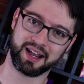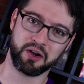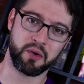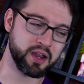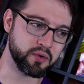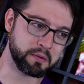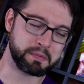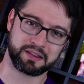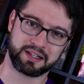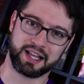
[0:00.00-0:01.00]
I don't know why you wouldn't
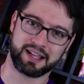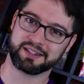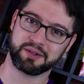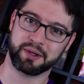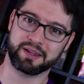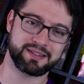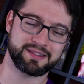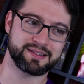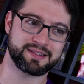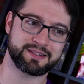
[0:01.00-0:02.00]
pick the classic one. This
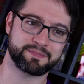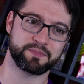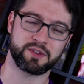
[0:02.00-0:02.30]
is...